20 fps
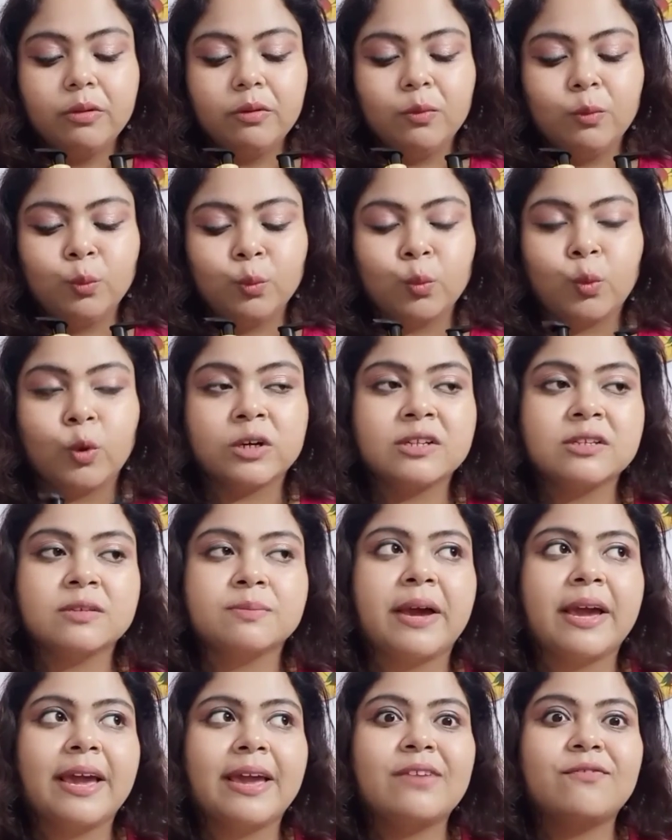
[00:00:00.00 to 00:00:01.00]
what is
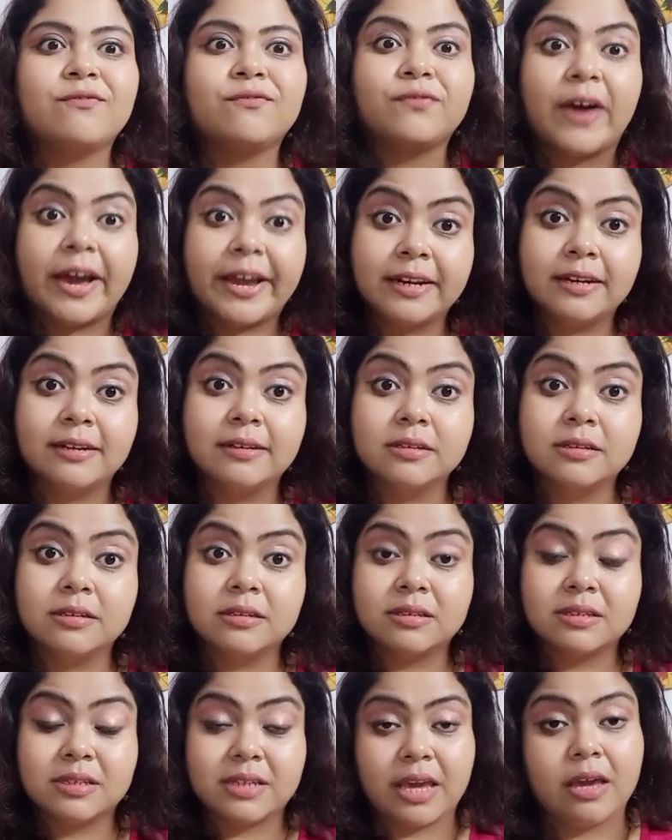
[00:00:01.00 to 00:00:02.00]
my final
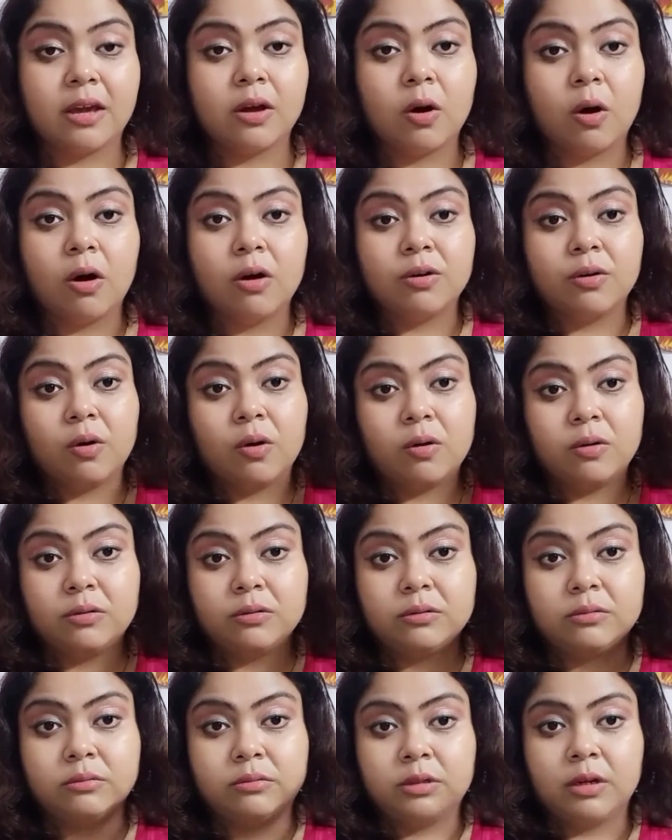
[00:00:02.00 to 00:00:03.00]
take on, on
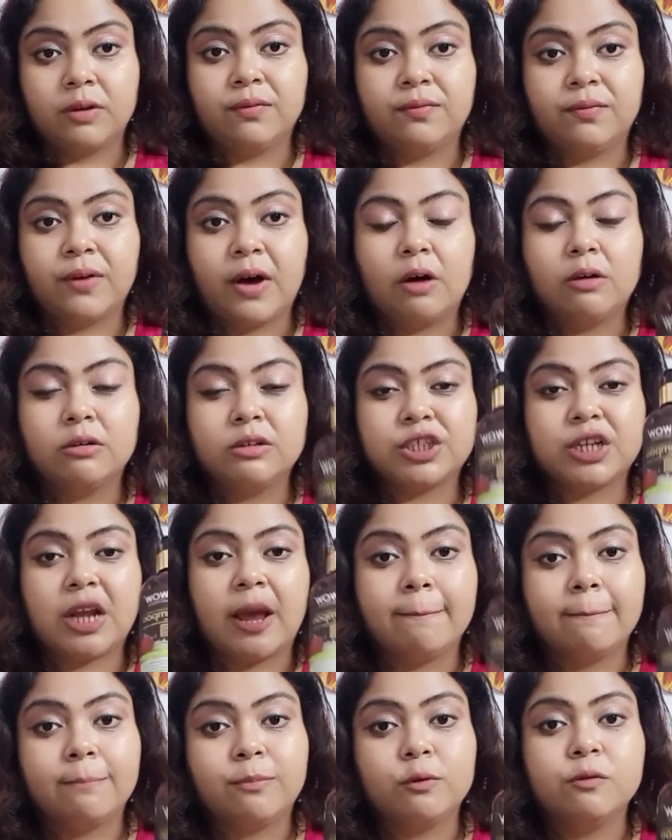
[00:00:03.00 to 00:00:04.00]
the Wow
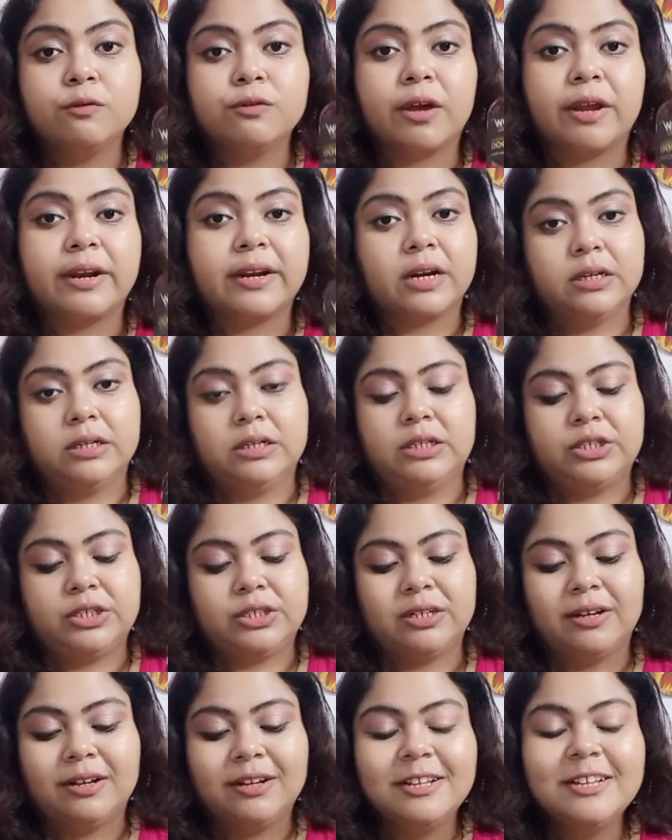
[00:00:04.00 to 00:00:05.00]
shampoos and
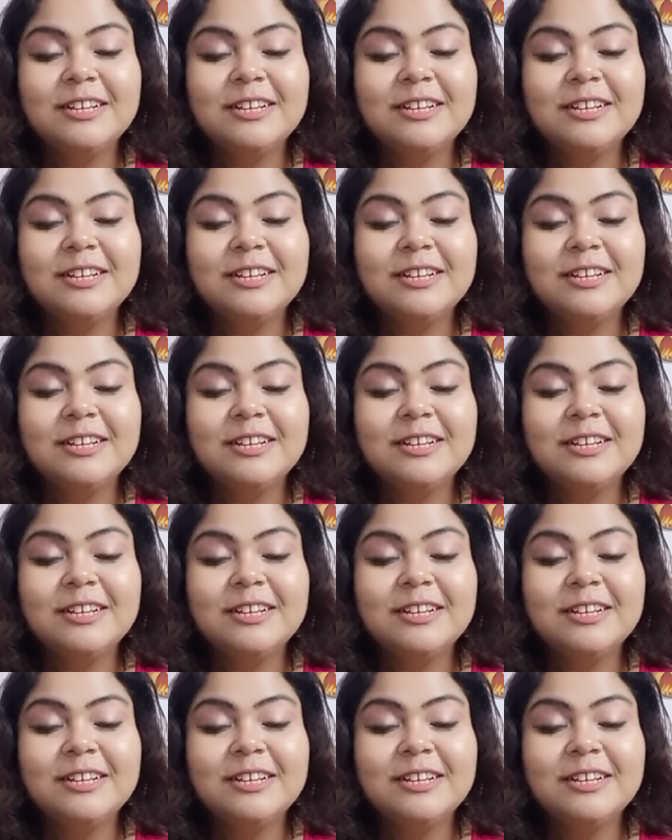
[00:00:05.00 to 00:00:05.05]
conditioner.